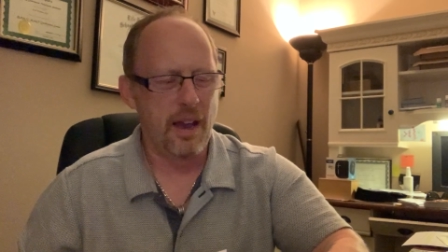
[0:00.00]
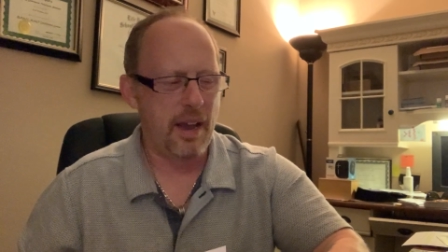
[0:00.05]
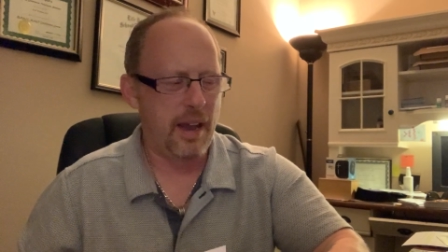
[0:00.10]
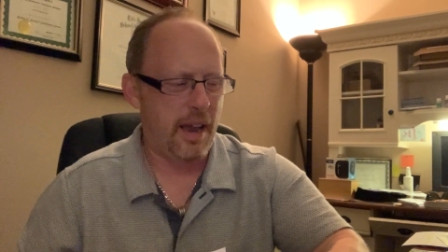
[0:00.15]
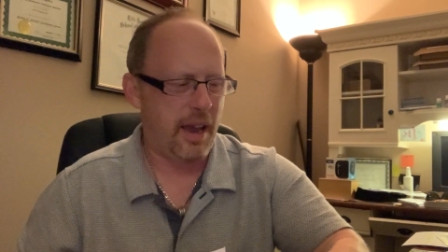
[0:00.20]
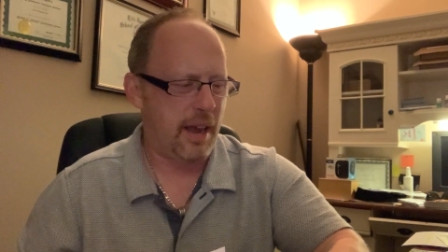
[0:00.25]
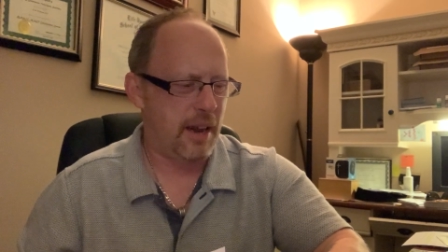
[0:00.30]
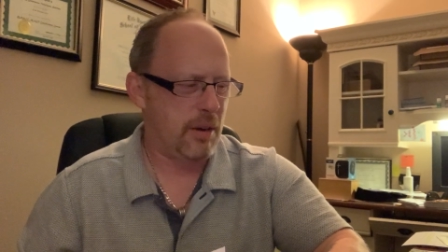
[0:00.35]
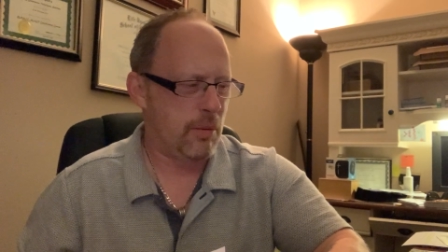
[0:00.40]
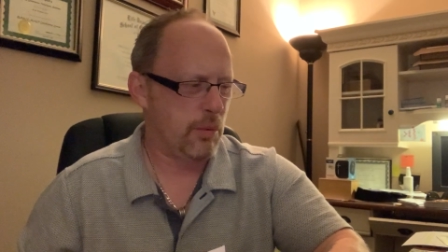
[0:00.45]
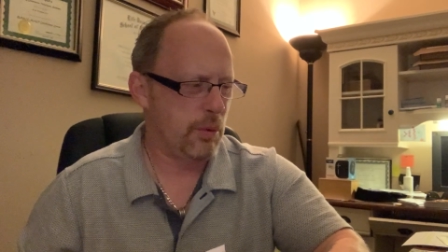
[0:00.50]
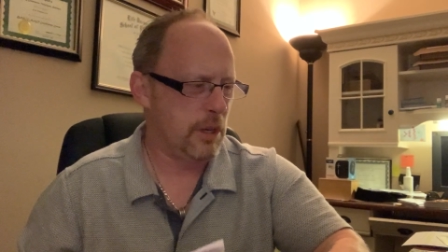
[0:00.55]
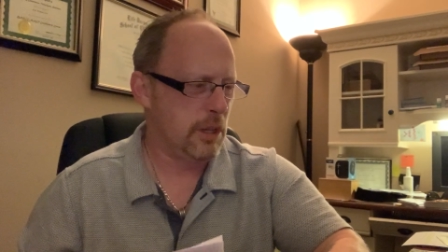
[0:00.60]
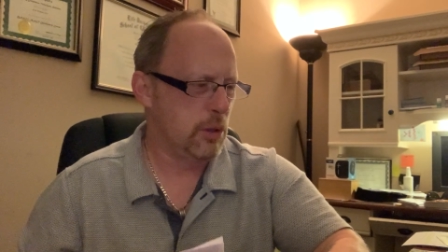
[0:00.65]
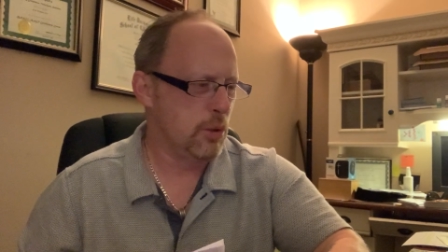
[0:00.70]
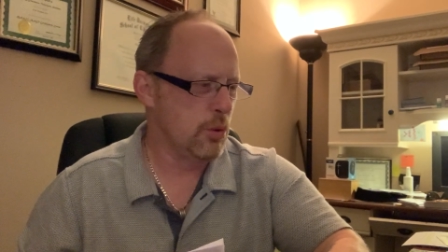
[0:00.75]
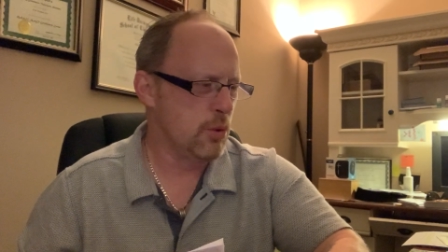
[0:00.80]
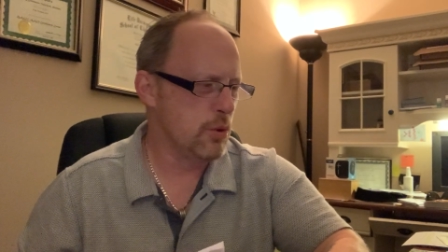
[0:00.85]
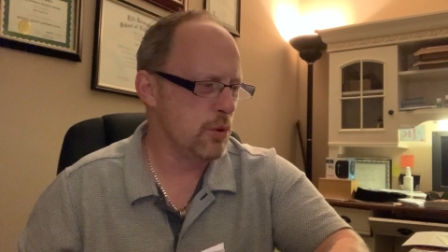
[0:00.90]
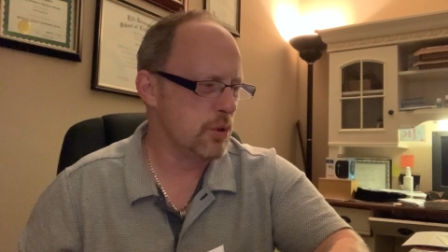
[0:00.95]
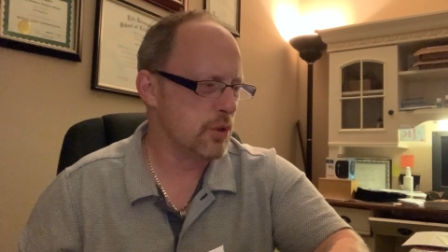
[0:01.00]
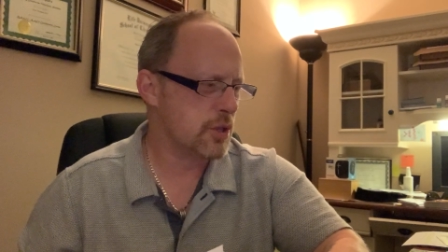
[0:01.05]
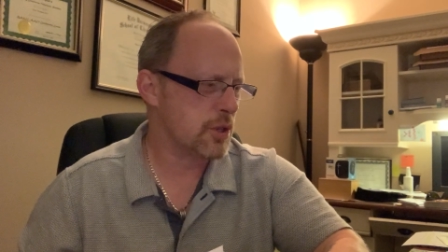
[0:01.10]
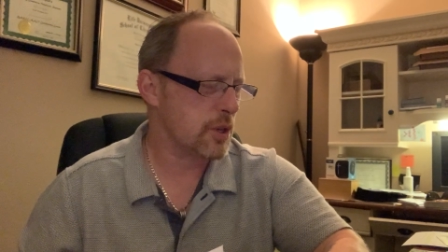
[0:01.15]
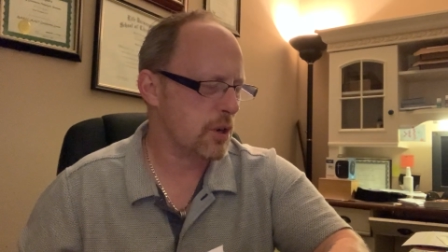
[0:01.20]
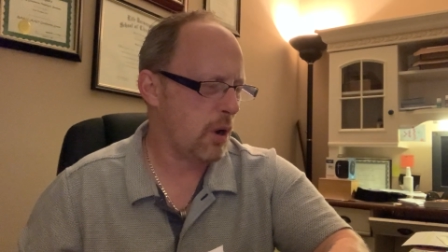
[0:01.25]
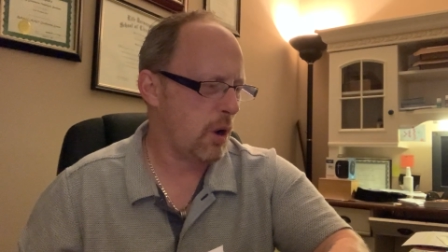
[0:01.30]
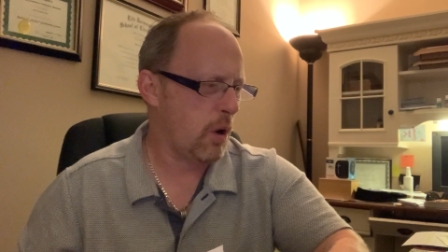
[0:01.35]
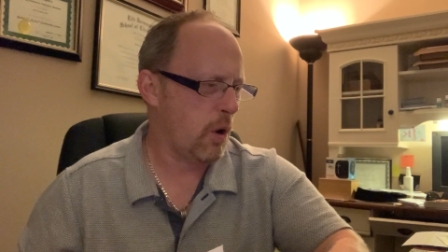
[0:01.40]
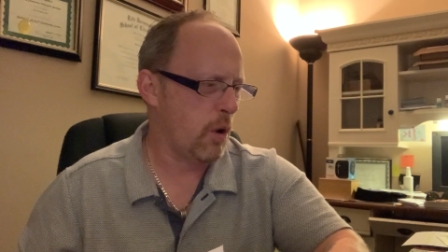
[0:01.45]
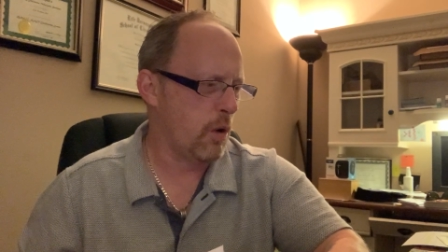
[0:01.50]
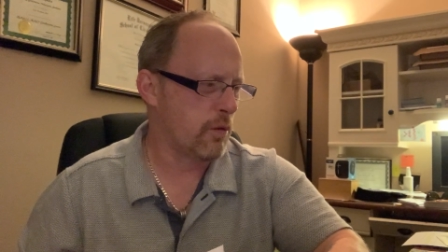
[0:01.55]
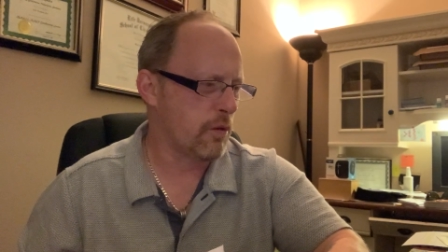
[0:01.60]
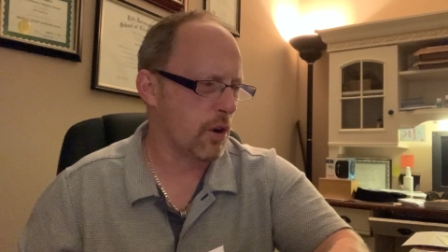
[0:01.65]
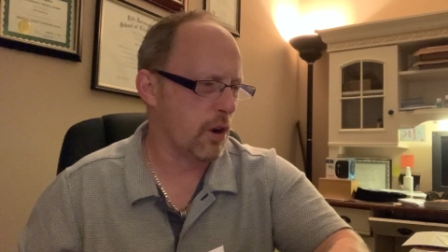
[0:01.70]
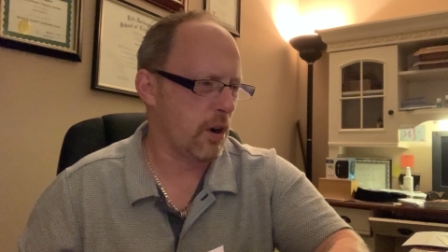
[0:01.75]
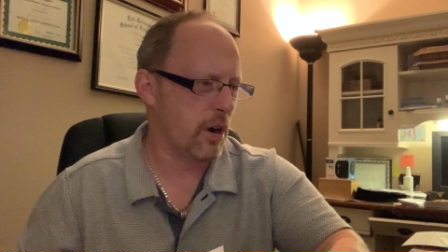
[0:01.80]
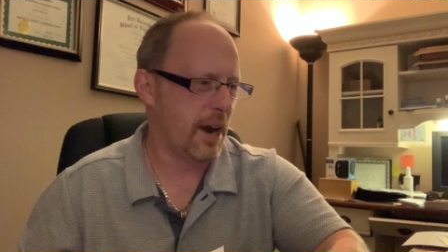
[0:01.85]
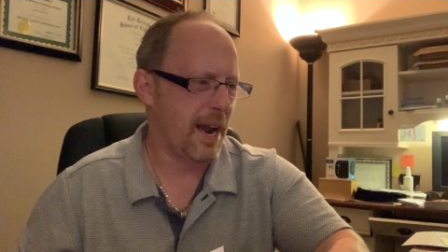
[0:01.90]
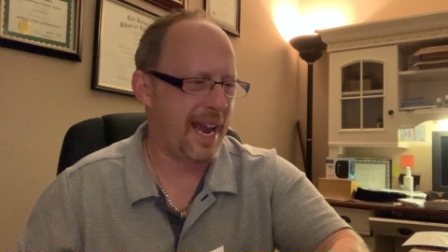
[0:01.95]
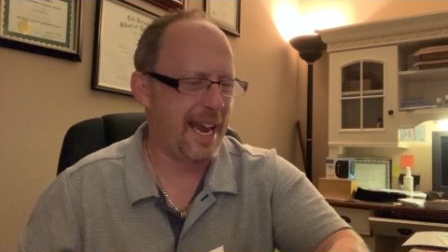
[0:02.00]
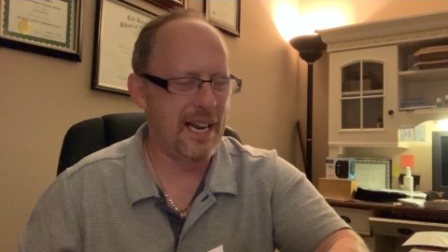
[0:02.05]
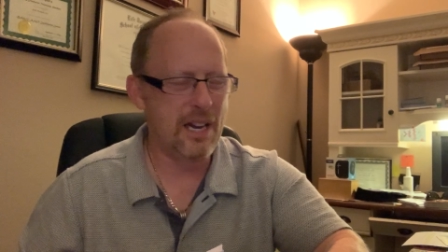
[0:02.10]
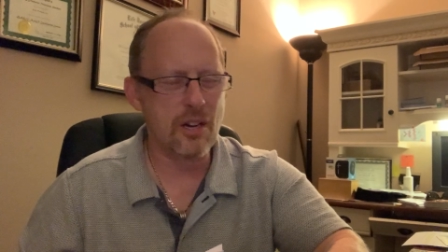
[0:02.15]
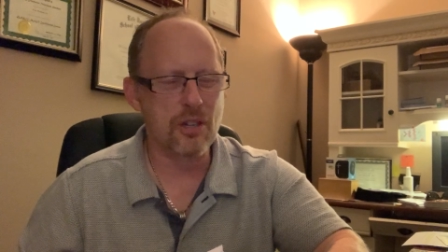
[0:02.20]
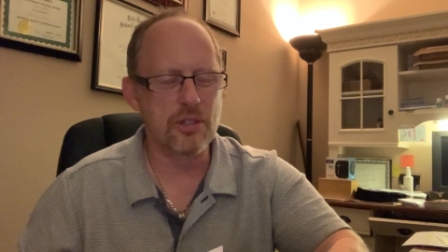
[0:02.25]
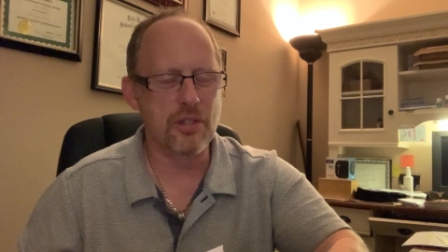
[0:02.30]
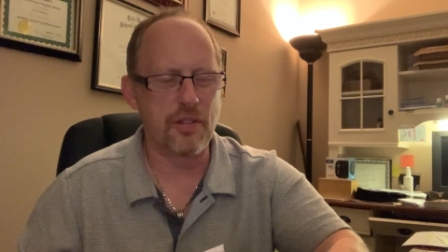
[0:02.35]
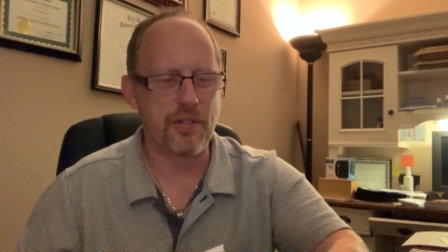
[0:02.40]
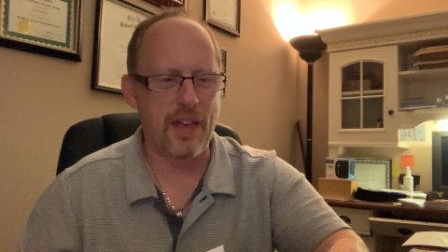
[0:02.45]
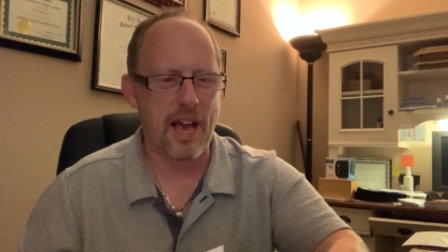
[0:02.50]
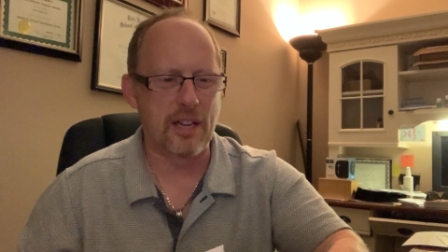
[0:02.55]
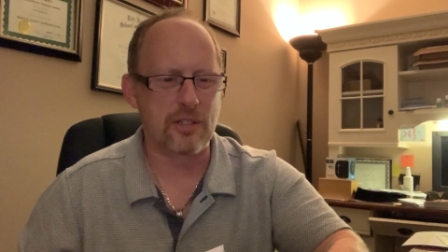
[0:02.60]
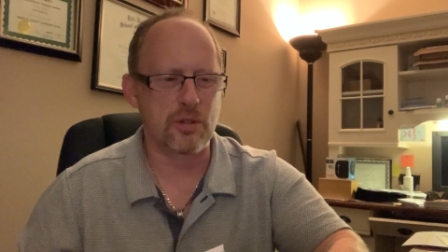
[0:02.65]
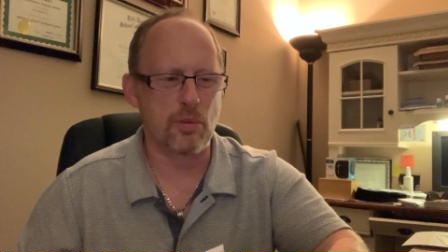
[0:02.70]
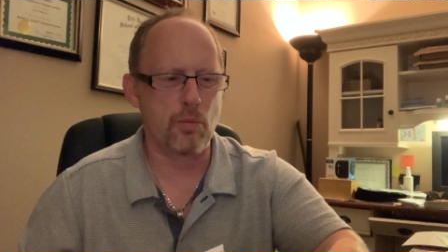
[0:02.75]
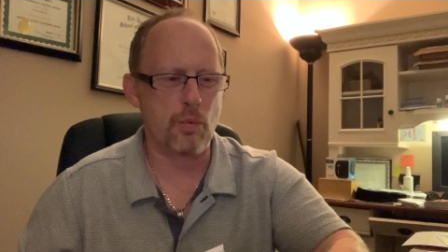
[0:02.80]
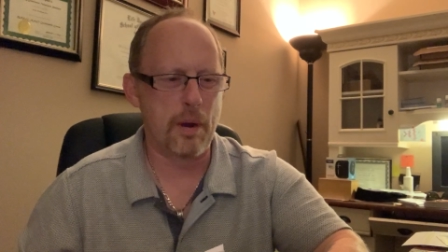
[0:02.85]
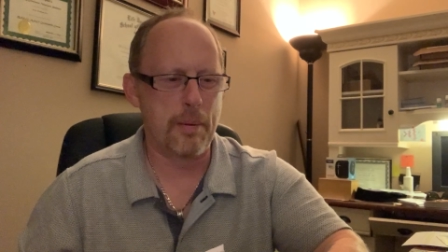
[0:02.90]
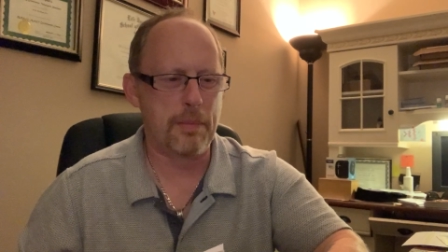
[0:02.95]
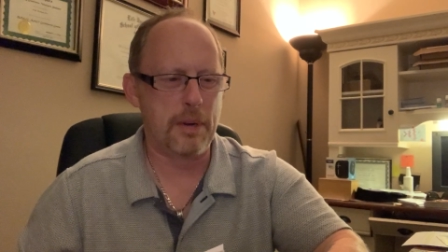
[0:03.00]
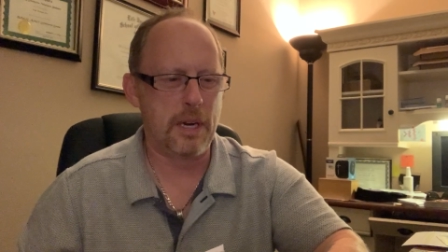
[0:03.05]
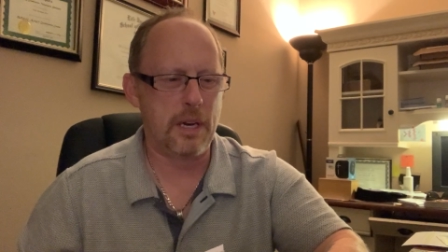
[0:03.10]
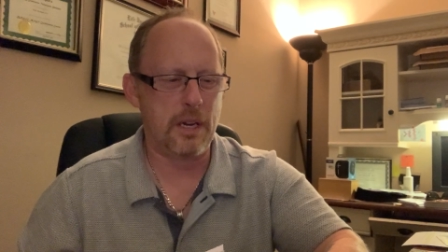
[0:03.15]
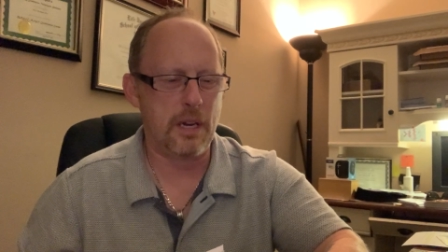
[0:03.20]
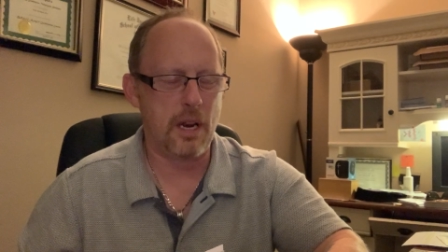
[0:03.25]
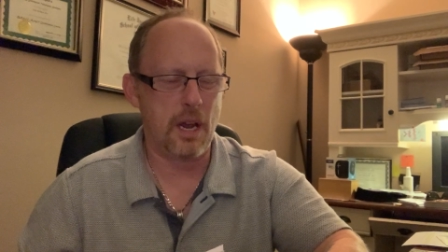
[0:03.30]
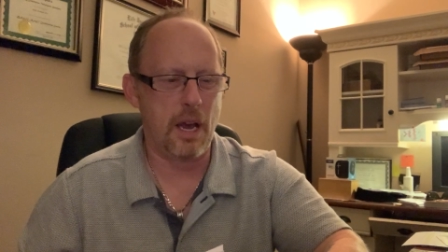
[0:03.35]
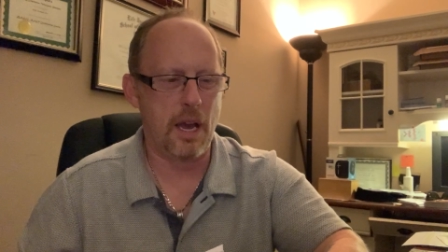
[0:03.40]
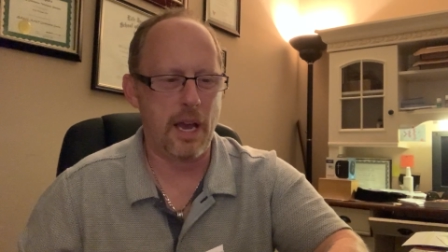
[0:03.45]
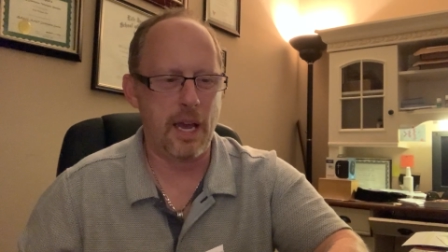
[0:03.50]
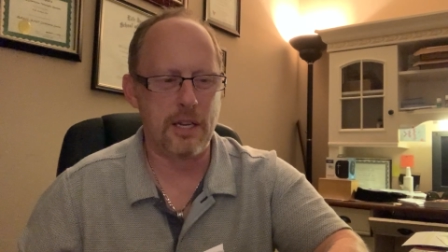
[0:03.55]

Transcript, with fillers: and we lose over 800,000 women and,